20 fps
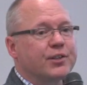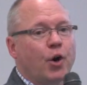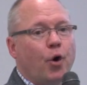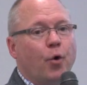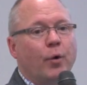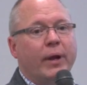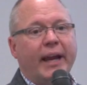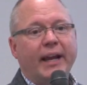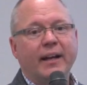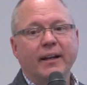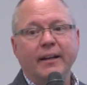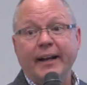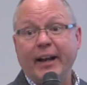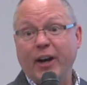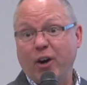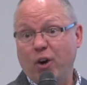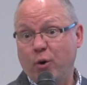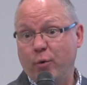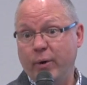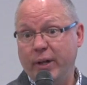cocaine and
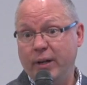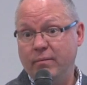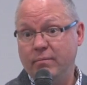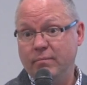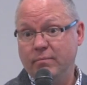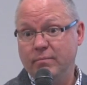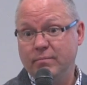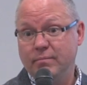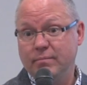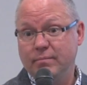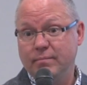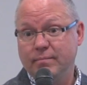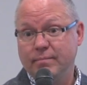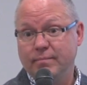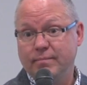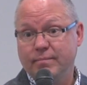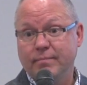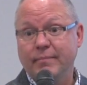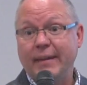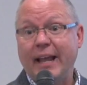heroin.
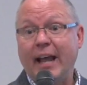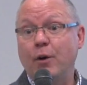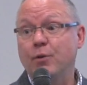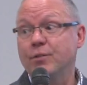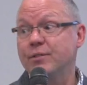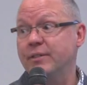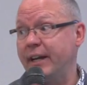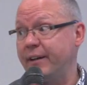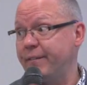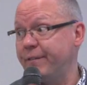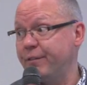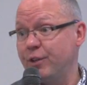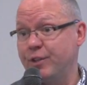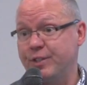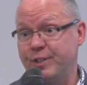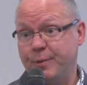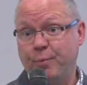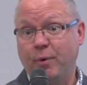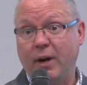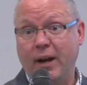How's that for a
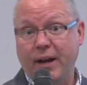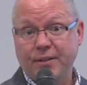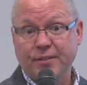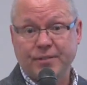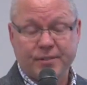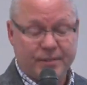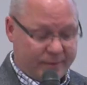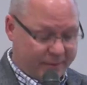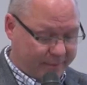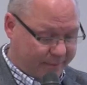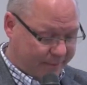surprise?